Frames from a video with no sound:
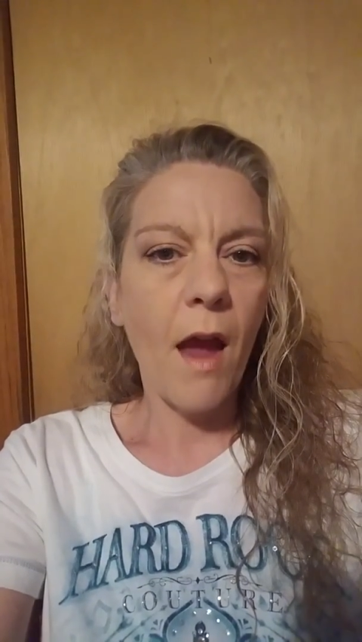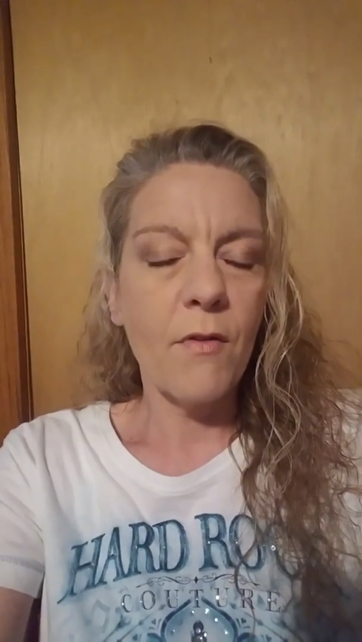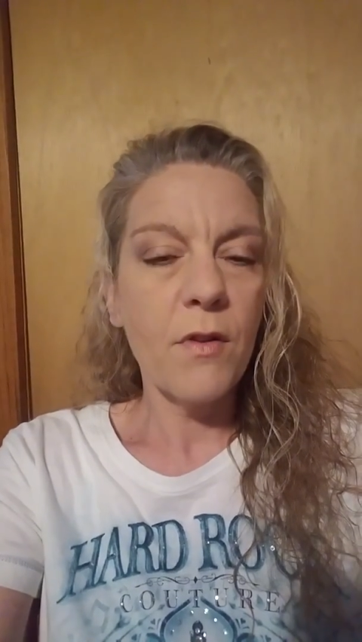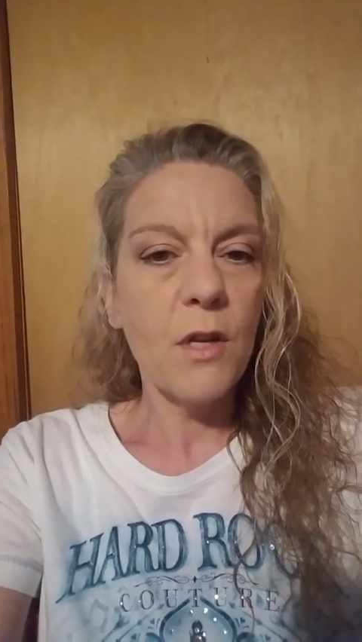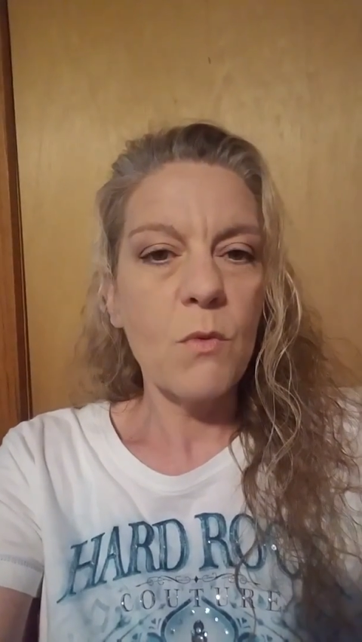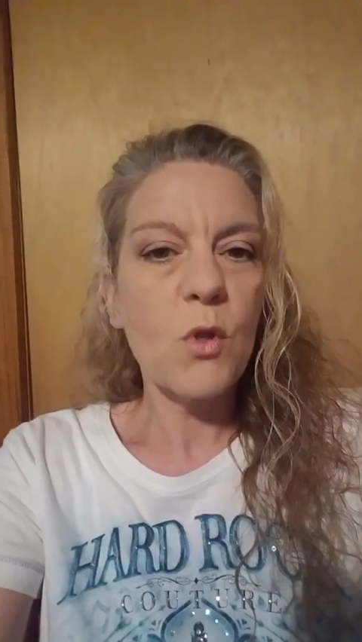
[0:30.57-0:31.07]

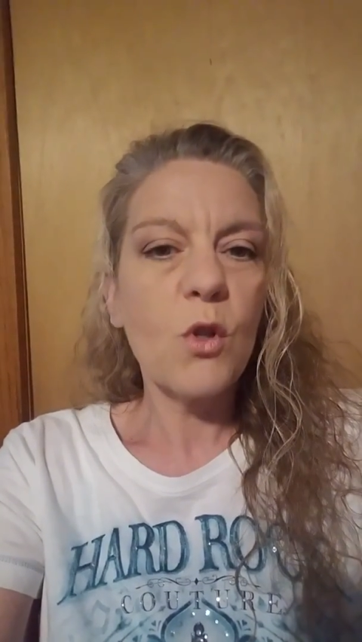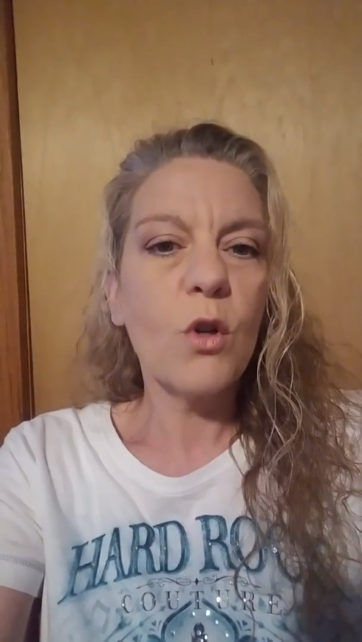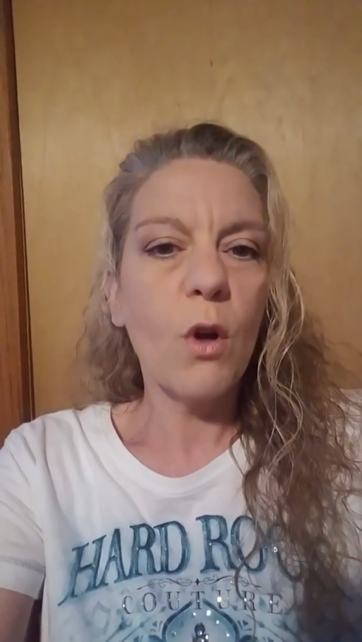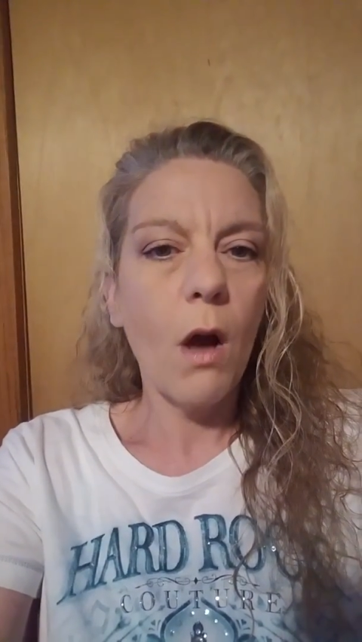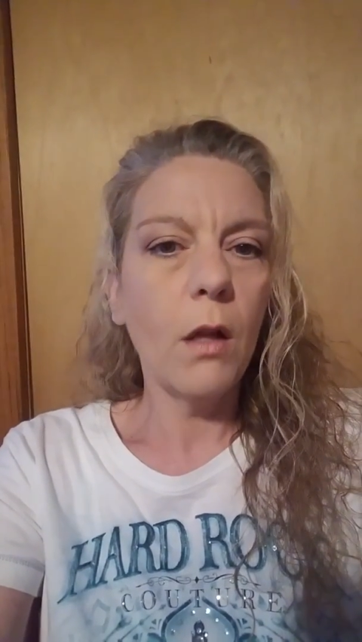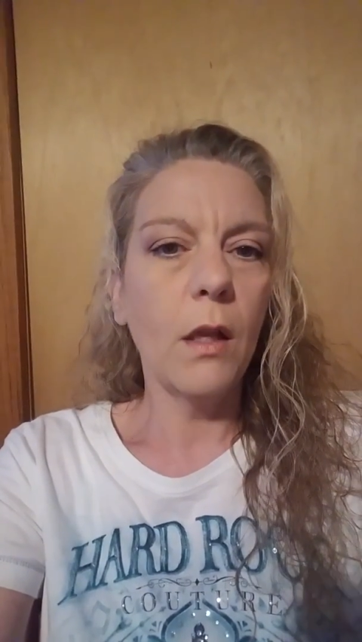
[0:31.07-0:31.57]
everything was
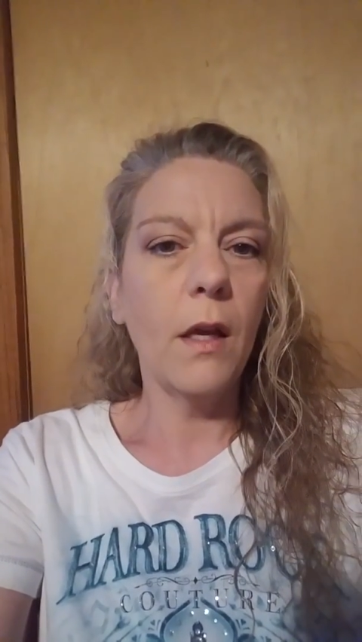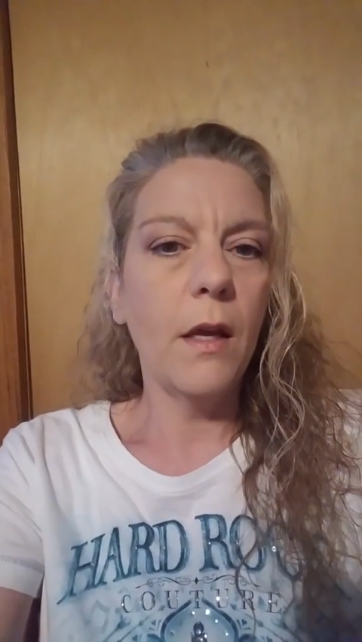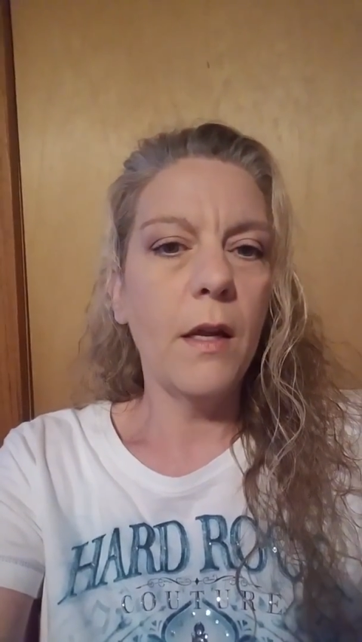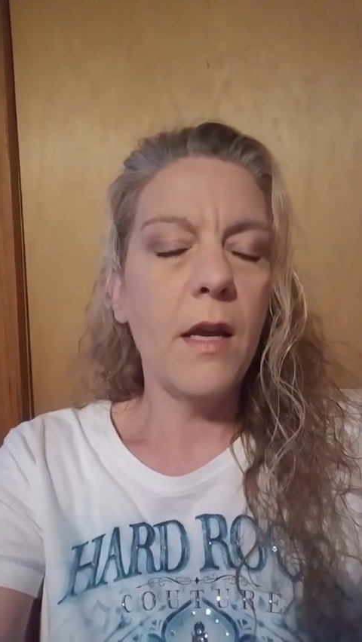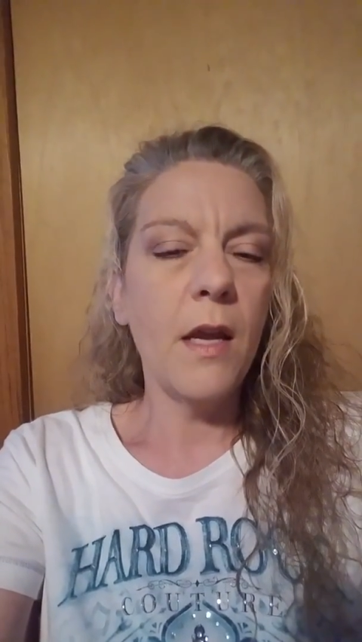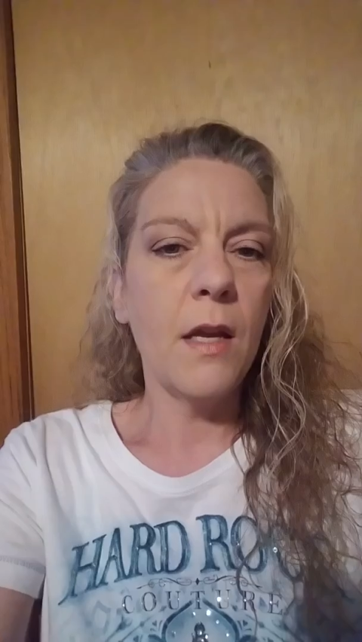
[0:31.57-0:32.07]

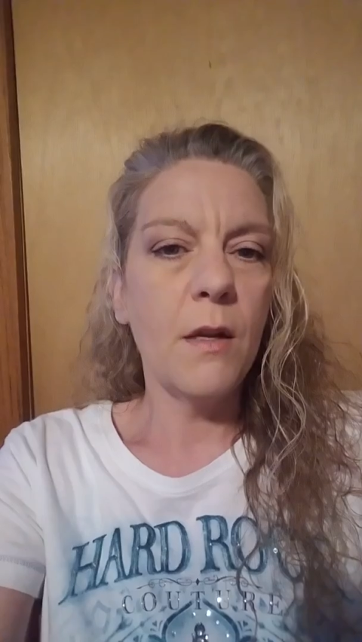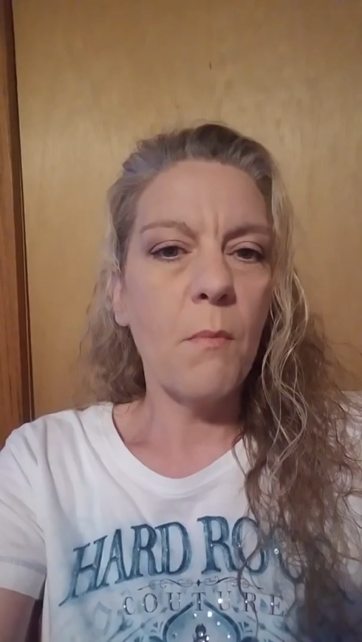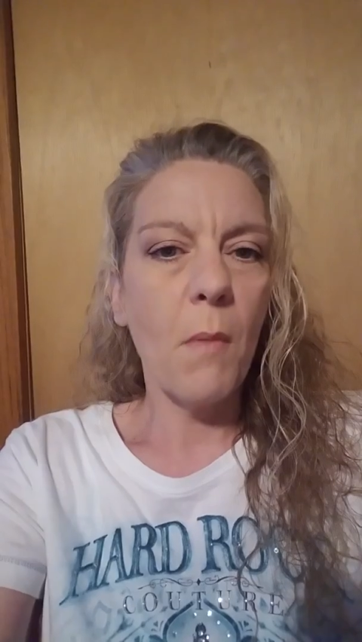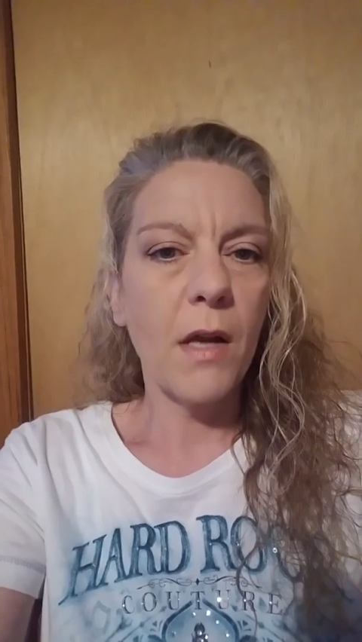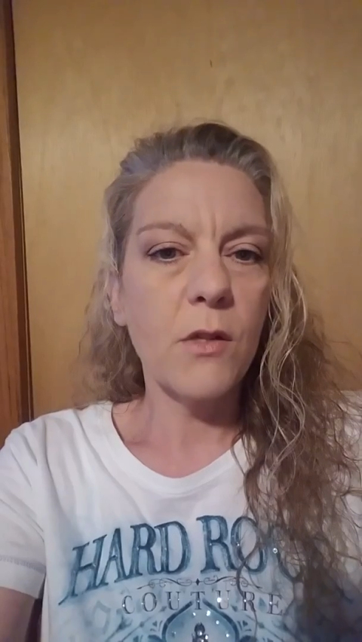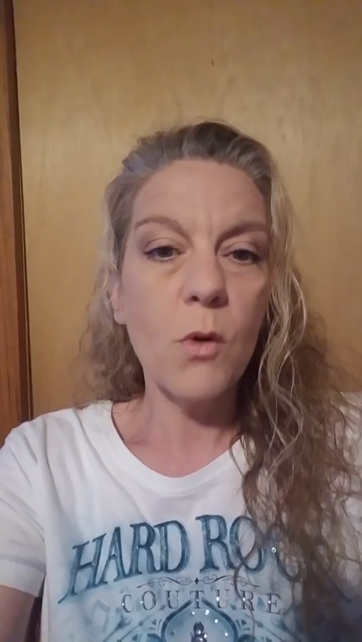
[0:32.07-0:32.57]
crawling in my